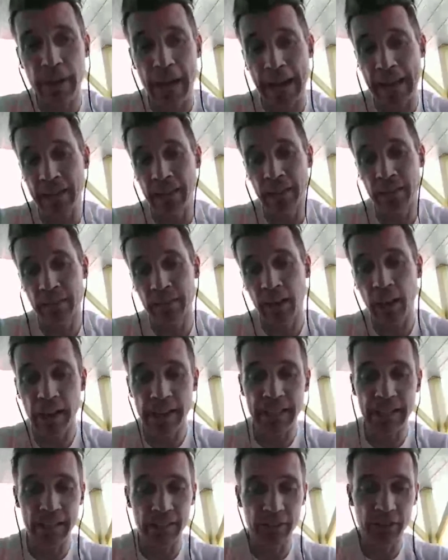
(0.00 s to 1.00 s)
and
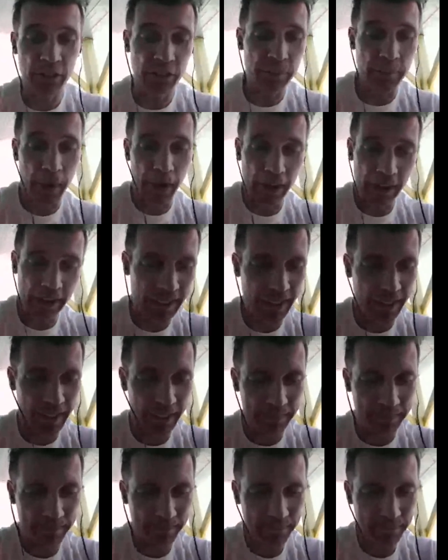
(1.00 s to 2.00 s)
like and
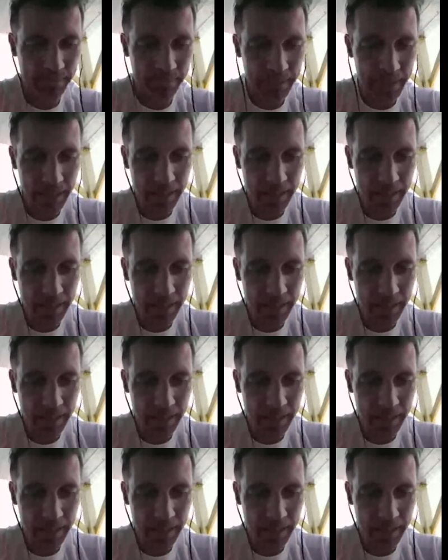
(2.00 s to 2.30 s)
admire,